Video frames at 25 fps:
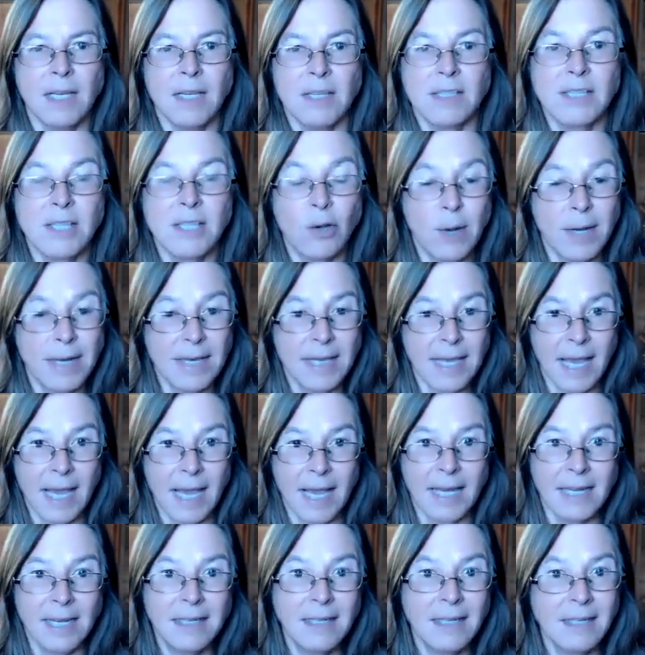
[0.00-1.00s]
So
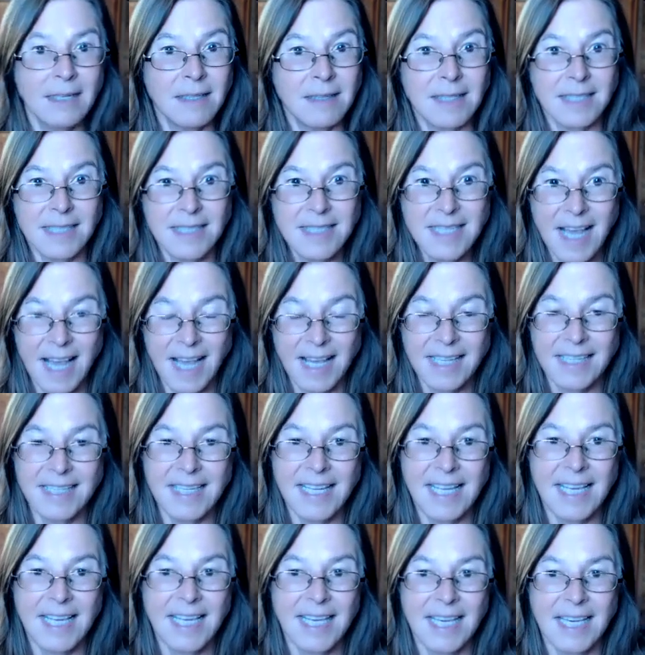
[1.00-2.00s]
again, the
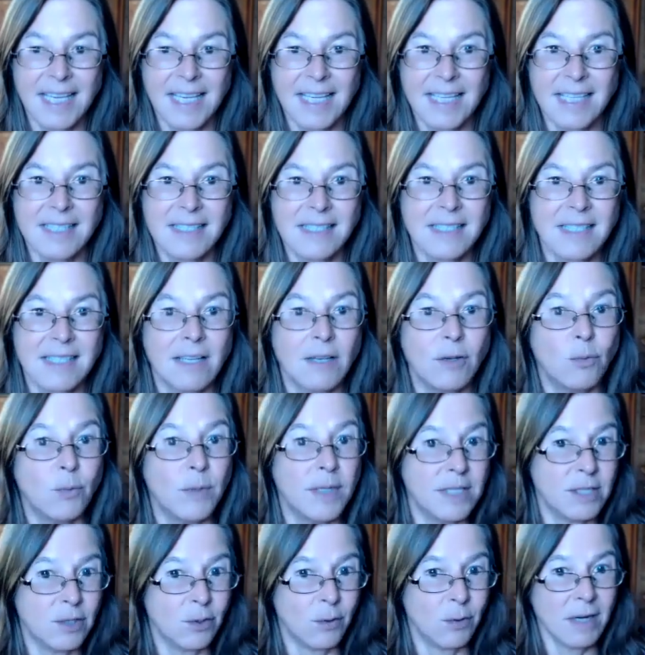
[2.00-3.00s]
technique is
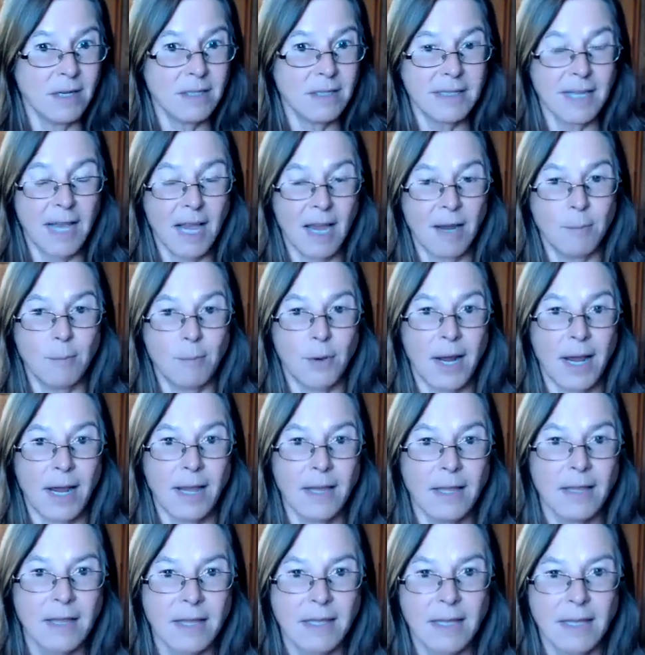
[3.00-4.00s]
we do our sigh
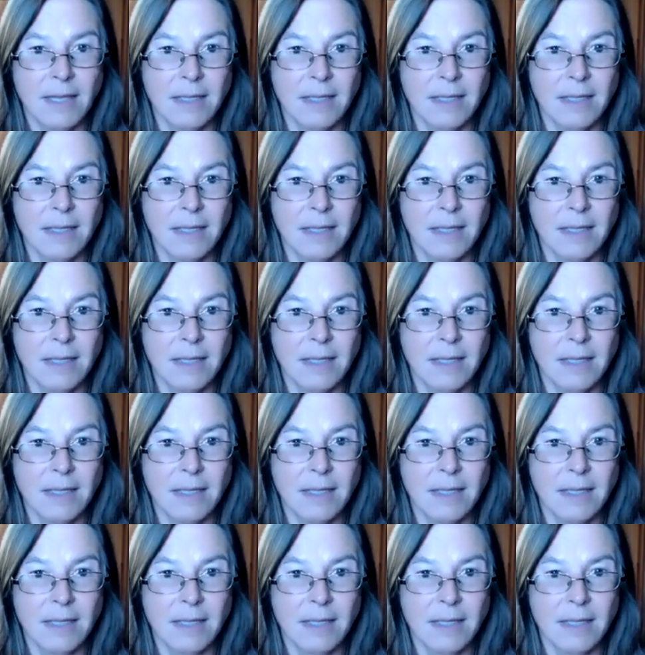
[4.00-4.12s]
breath.